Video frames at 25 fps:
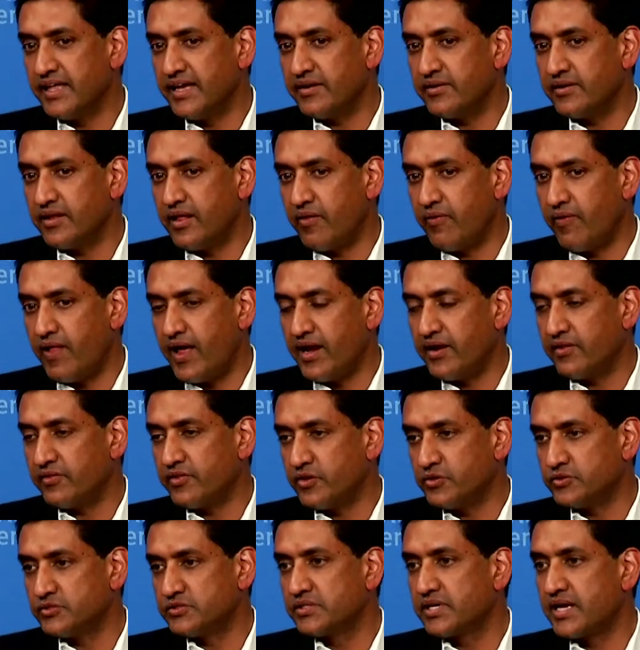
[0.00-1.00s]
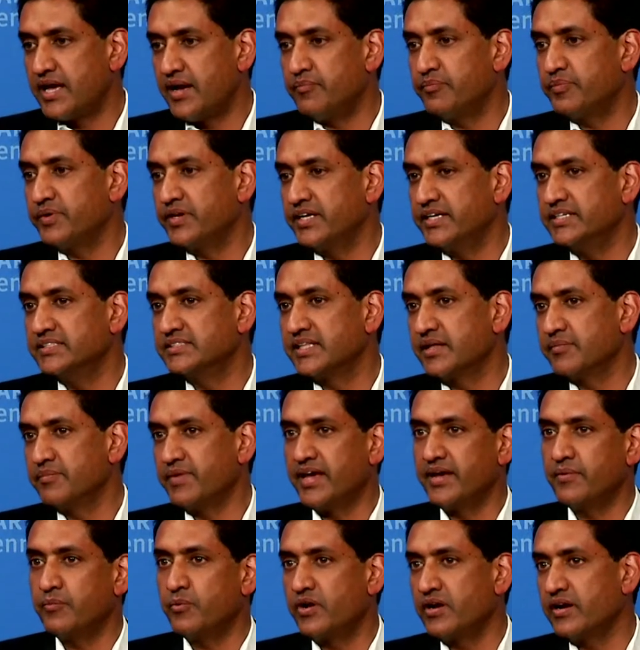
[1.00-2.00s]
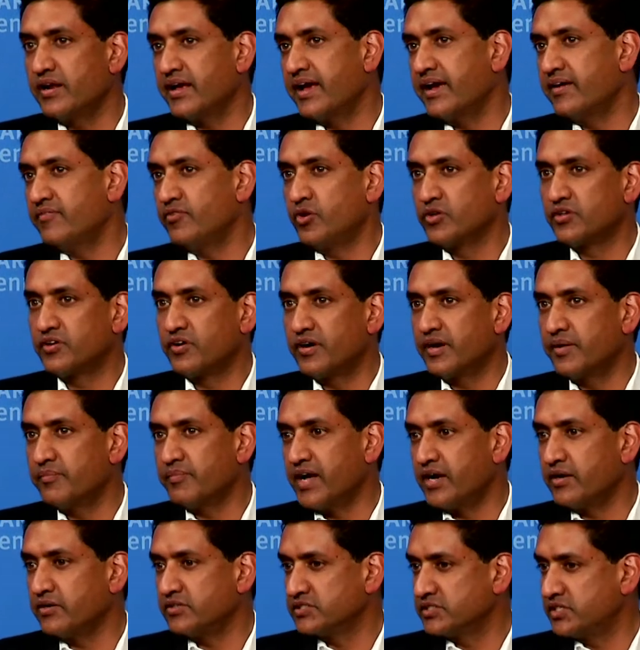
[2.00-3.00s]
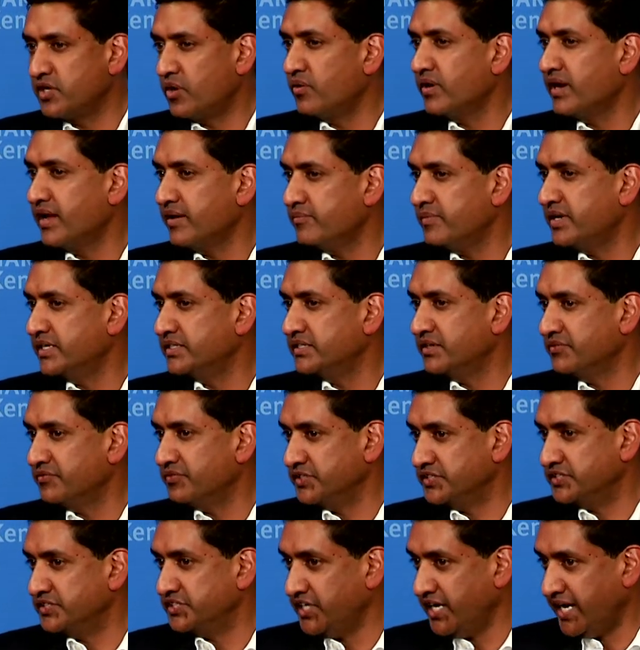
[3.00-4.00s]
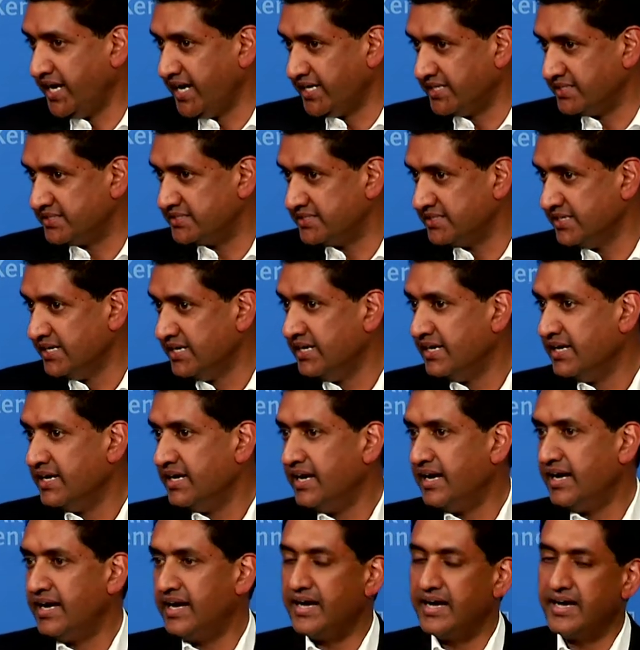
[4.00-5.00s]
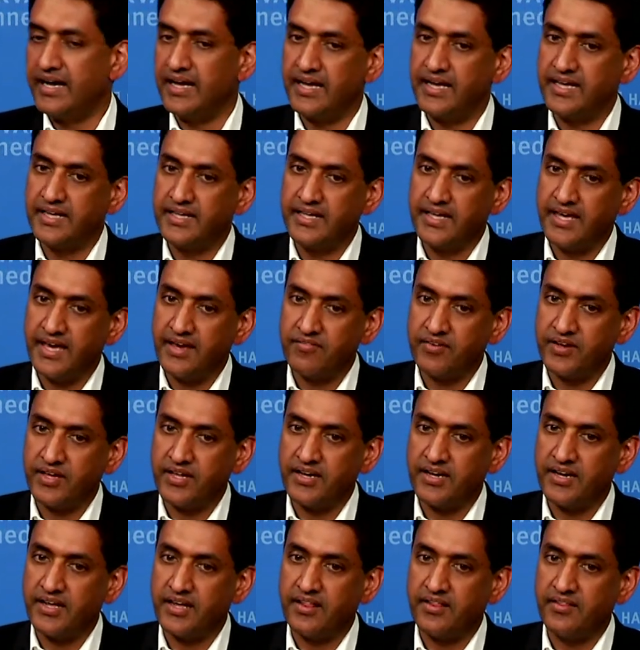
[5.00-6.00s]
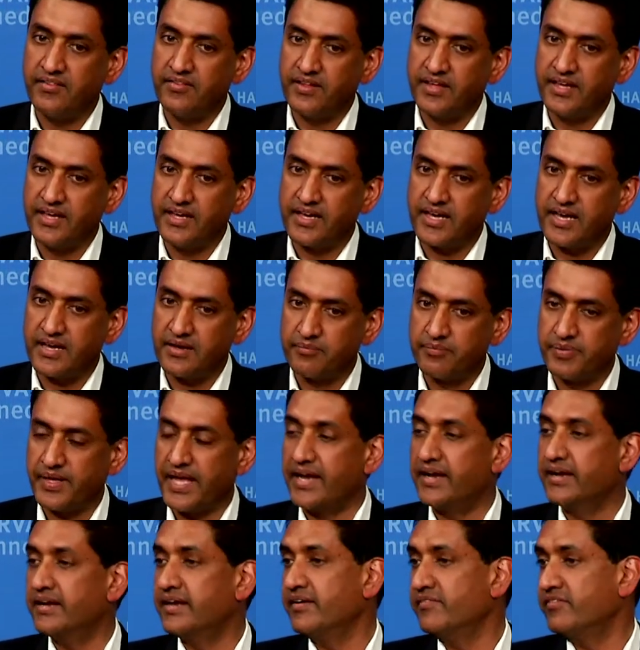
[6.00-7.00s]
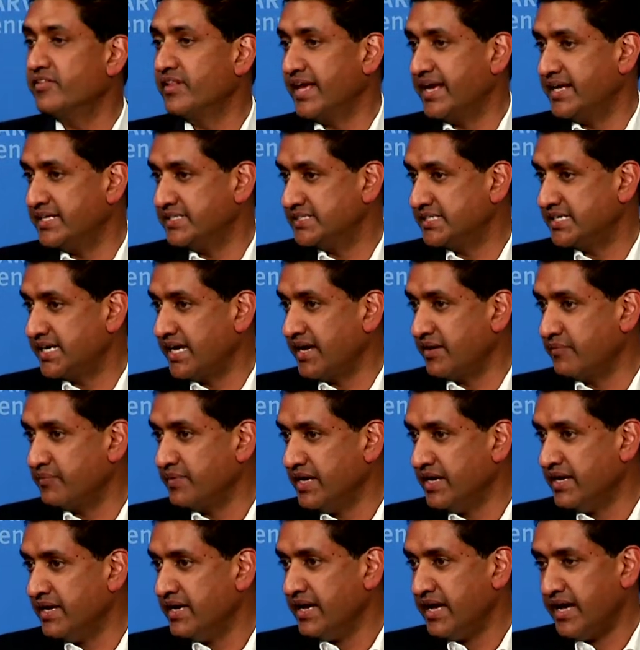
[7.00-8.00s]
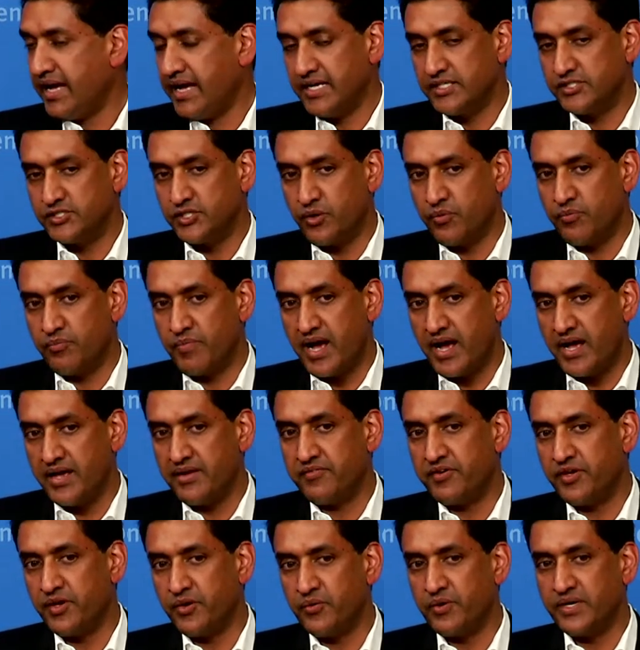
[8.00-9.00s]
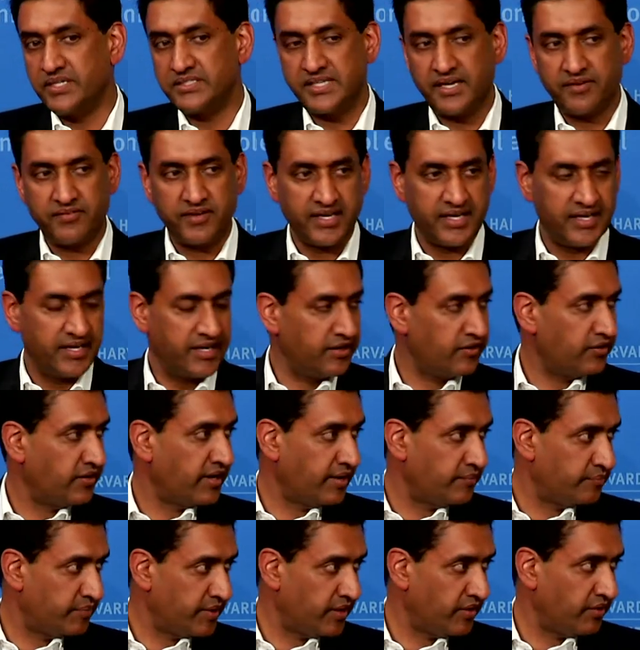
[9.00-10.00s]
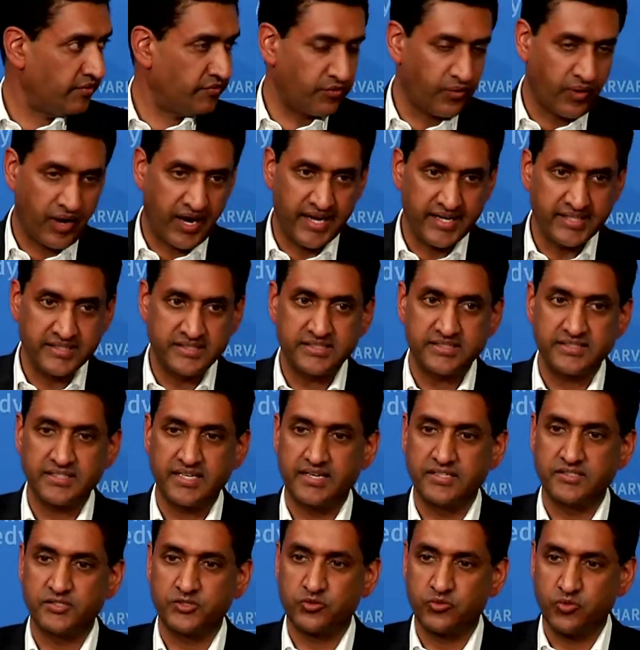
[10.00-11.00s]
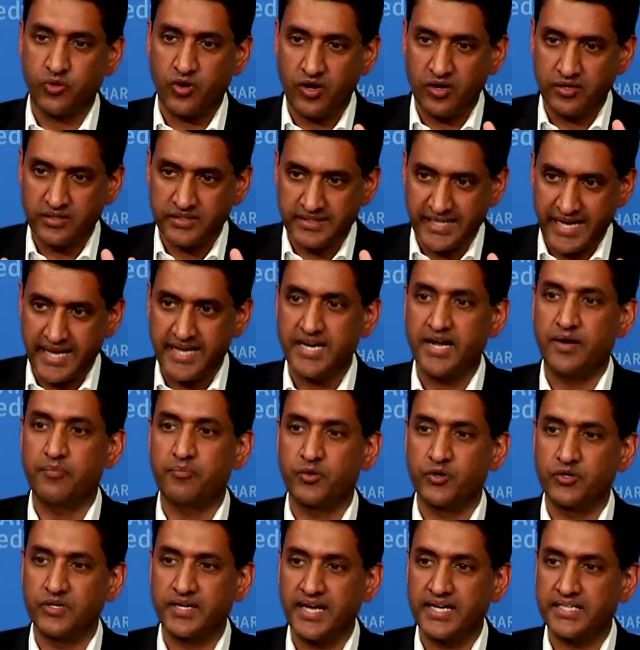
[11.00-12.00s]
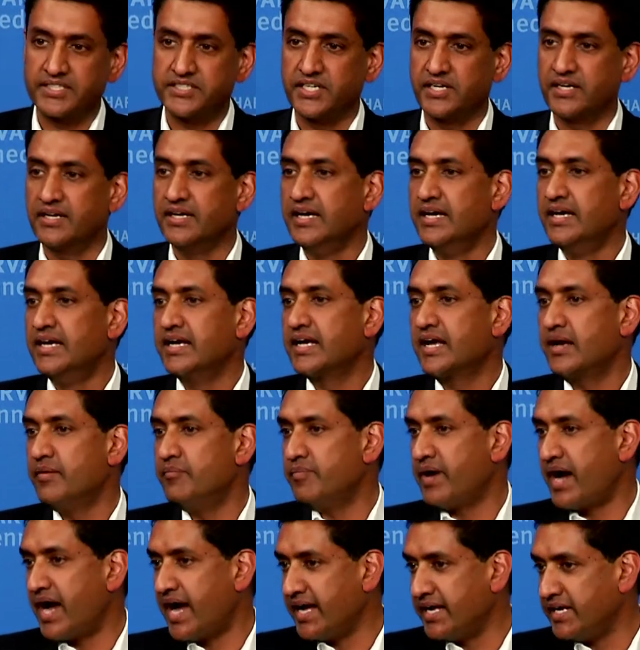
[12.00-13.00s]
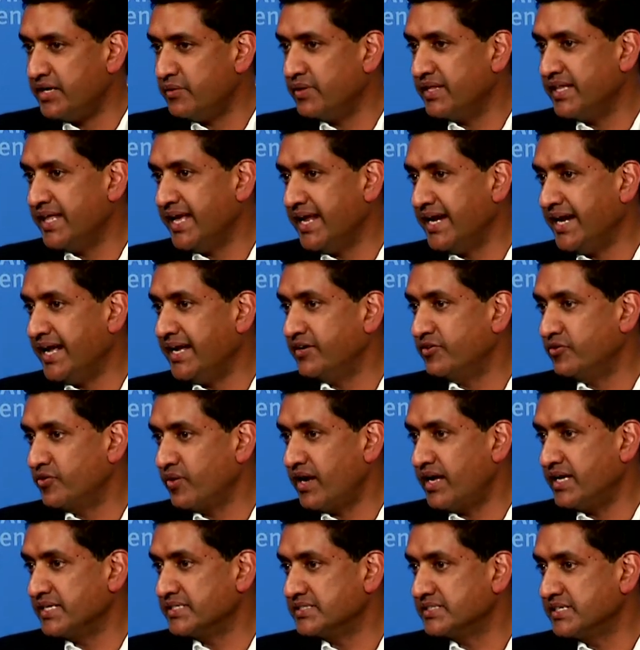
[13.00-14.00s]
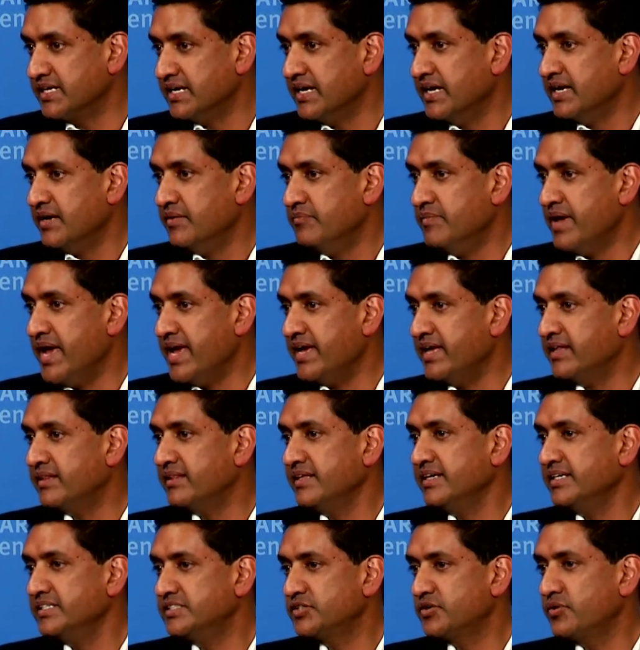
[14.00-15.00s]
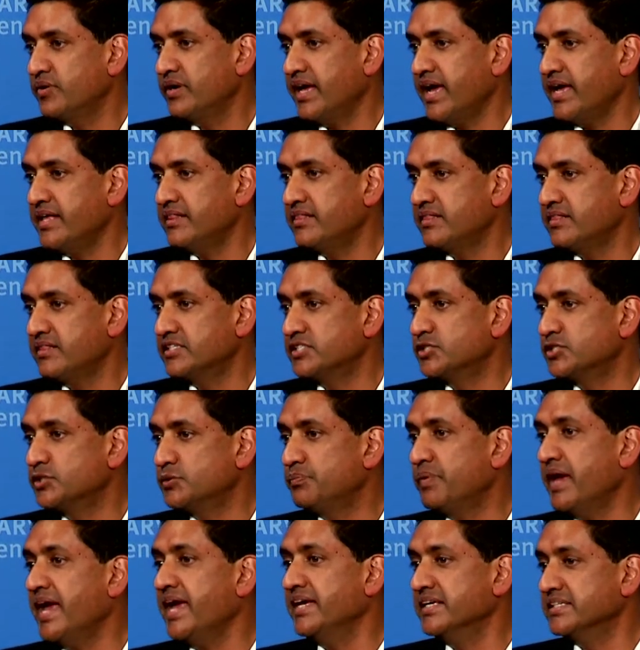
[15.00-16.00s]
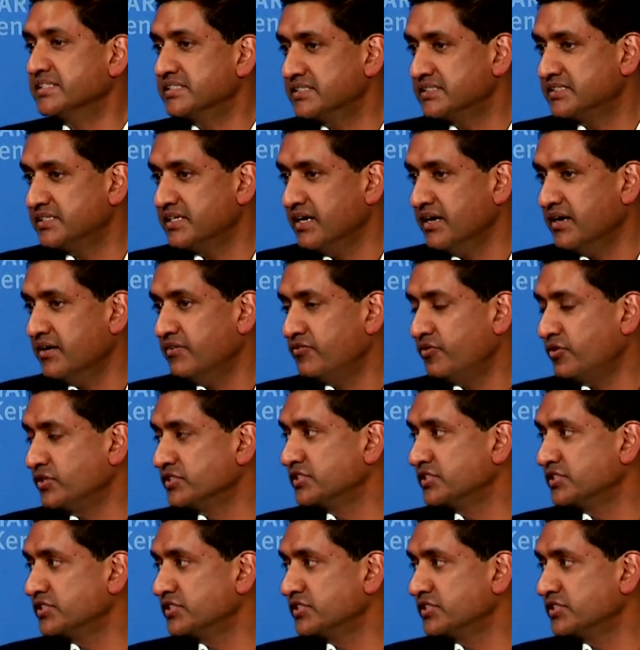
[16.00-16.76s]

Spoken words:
that a lot of those companies that may want to have alternative models don't have much of a chance given the competitive landscape. And so my view is having an Internet Bill of Rights, strong data protection combined with antitrust may at least create the space for